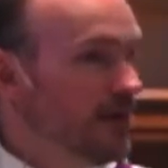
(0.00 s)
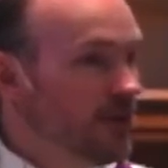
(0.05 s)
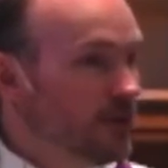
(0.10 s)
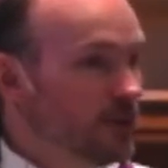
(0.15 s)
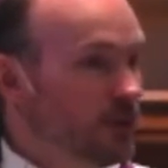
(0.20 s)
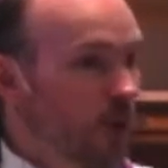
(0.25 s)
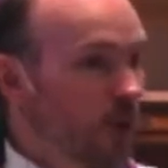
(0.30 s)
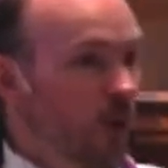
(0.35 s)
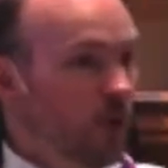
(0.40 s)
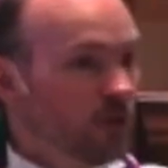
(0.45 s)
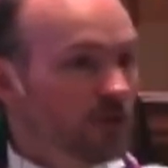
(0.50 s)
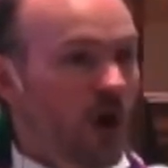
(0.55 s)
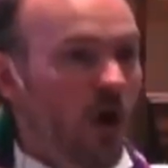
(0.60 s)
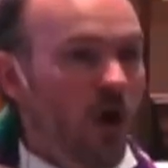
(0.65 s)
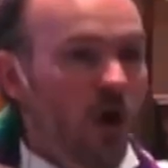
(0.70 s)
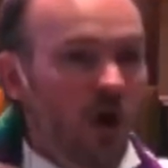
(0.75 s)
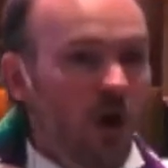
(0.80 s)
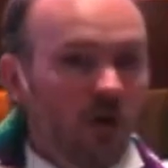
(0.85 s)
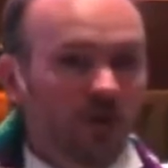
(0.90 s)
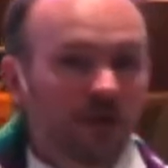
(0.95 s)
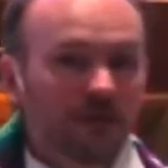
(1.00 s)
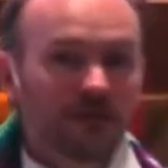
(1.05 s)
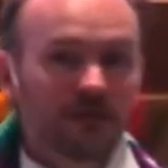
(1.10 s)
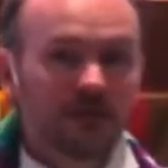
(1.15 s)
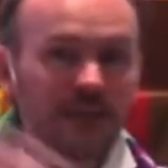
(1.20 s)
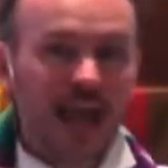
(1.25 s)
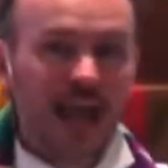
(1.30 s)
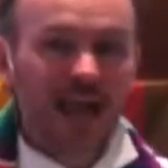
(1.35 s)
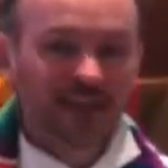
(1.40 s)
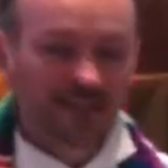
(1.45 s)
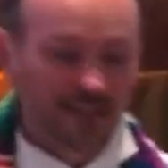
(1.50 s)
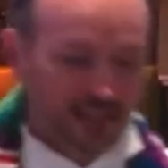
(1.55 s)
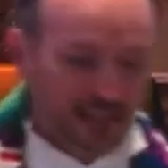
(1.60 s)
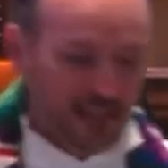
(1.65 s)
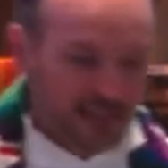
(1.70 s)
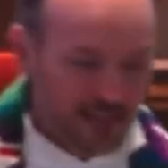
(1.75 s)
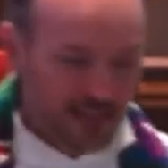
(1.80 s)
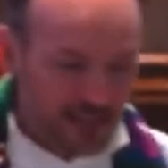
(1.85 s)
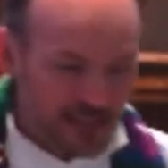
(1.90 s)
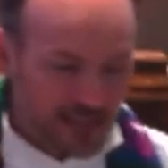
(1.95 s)
You hold all of that
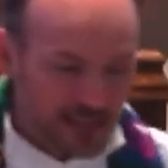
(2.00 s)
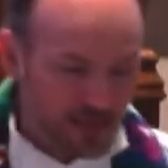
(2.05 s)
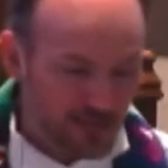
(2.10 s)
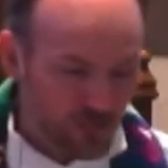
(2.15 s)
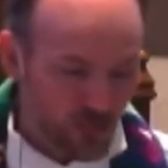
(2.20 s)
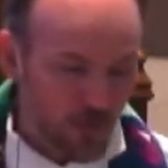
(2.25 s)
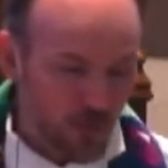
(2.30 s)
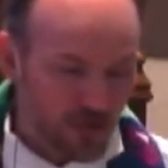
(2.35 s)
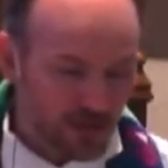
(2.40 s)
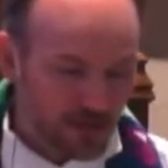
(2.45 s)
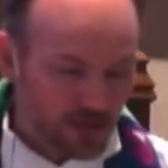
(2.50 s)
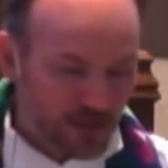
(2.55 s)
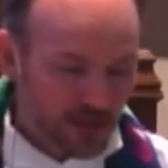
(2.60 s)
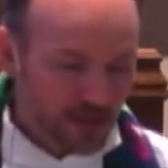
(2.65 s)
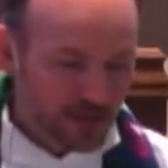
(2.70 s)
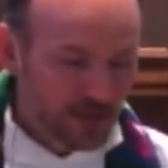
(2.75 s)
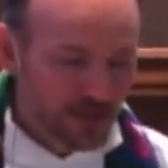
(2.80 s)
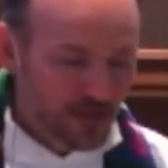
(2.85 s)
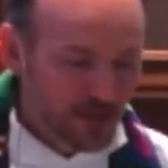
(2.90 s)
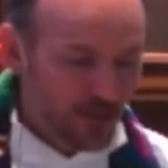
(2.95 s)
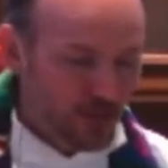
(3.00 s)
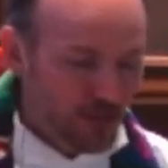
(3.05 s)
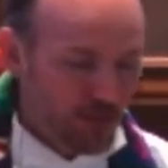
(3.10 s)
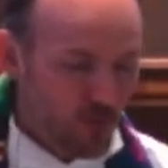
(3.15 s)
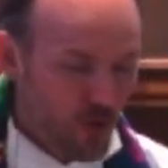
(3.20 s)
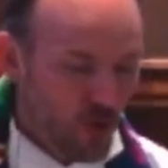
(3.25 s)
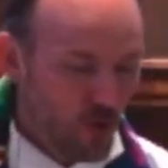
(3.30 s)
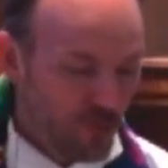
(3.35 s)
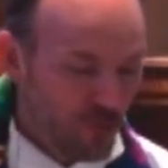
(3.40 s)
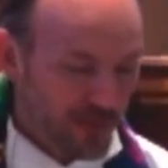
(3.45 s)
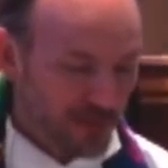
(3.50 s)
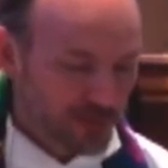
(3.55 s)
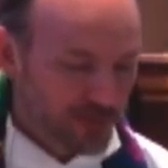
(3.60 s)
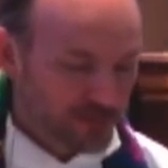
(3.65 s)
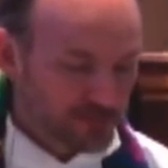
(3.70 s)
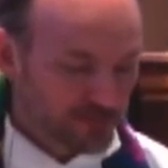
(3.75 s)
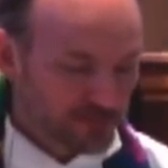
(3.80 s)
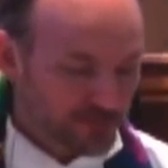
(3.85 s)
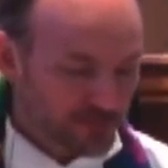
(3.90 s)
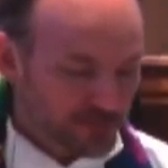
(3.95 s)
in this one little moment.
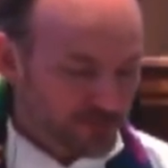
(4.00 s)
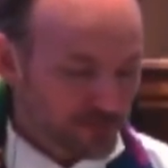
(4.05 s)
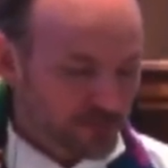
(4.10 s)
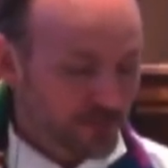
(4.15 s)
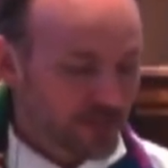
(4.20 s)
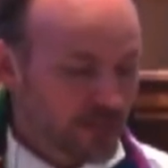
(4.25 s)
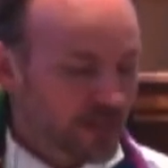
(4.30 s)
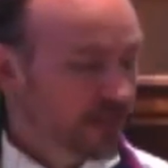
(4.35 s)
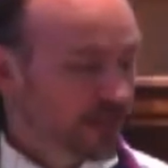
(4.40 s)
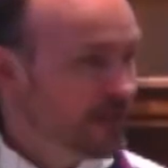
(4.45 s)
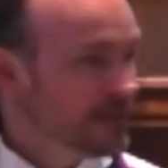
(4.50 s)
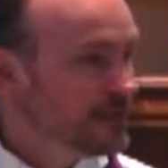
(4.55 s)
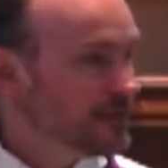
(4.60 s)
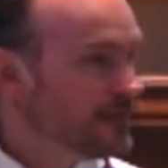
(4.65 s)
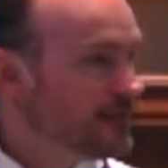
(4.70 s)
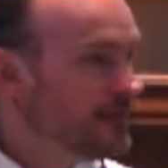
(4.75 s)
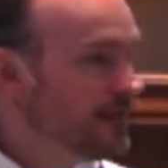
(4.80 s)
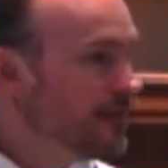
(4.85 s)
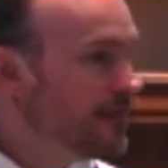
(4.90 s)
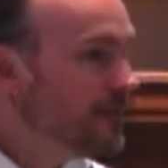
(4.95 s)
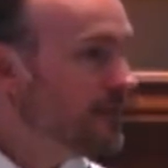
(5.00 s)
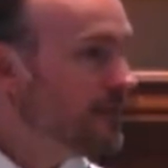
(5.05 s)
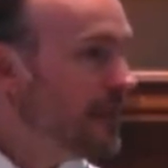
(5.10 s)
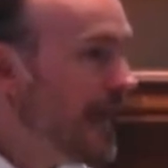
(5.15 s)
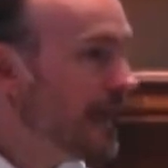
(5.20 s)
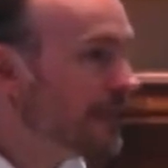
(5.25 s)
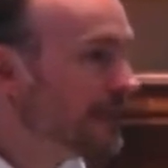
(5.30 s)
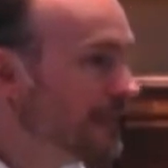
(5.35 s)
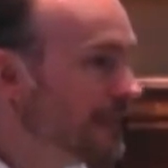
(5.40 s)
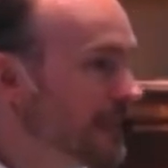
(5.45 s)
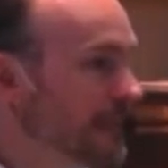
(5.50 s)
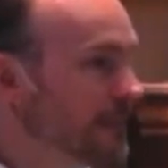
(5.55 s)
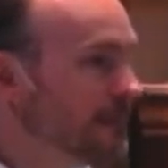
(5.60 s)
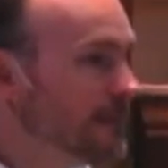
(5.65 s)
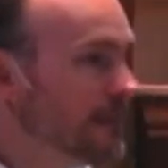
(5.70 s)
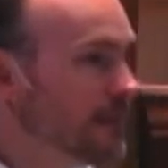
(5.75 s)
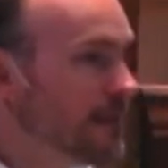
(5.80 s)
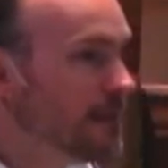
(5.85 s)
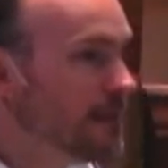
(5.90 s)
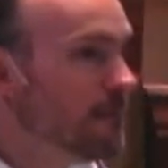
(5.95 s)
Consider that
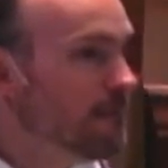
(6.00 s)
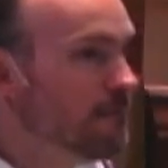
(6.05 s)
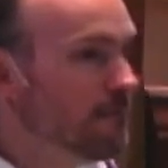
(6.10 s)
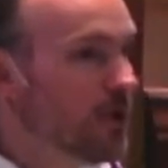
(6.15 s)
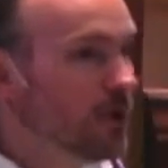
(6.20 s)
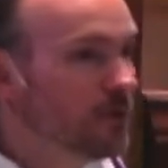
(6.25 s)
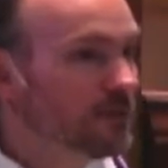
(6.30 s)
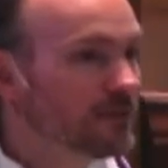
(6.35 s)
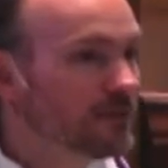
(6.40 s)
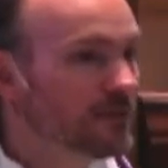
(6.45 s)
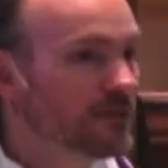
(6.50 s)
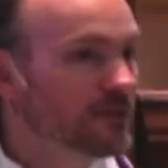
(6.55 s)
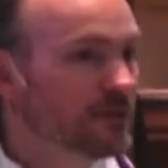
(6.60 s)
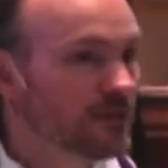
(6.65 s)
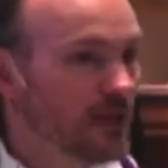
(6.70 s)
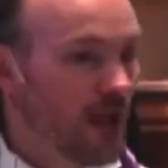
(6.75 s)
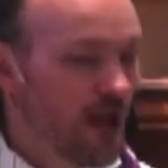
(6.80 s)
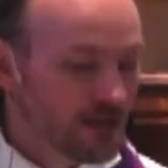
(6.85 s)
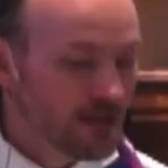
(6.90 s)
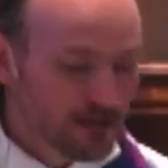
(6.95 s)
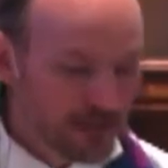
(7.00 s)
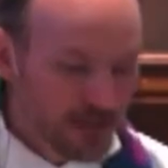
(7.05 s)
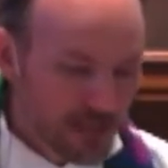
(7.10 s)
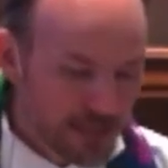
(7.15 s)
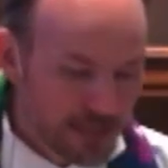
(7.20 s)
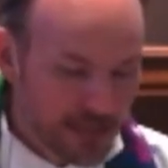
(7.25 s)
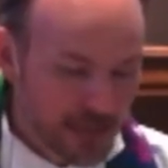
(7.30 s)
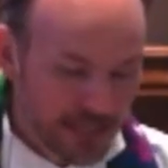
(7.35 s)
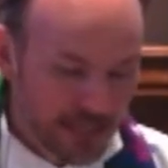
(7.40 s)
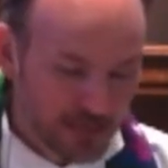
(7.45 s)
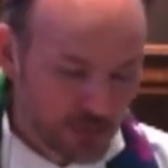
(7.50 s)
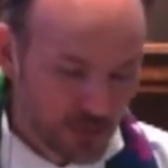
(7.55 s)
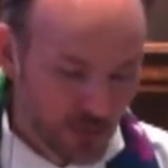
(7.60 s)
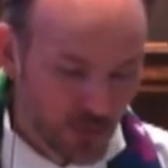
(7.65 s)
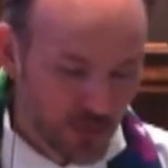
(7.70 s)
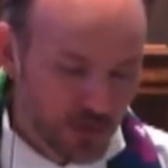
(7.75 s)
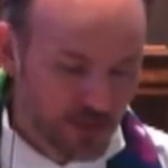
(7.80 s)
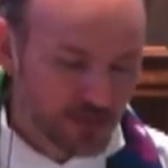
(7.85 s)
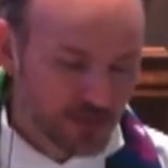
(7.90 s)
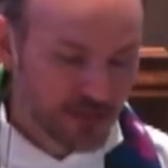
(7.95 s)
even the most solid things
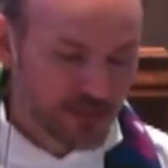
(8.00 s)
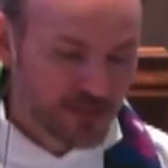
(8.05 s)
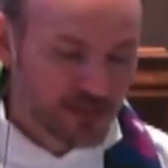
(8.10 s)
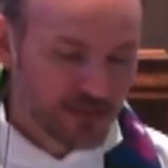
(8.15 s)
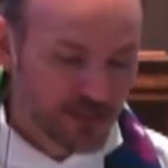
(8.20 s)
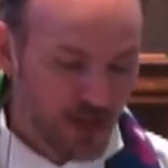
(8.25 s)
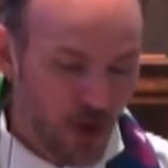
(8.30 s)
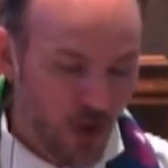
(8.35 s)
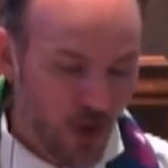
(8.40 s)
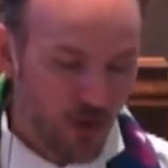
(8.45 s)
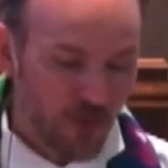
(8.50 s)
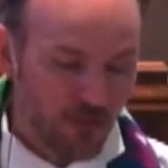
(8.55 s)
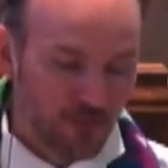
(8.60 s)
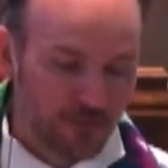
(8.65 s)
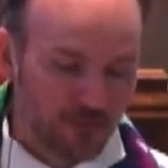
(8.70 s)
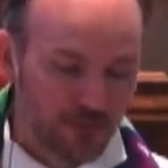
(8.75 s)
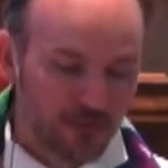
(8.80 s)
will dissolve.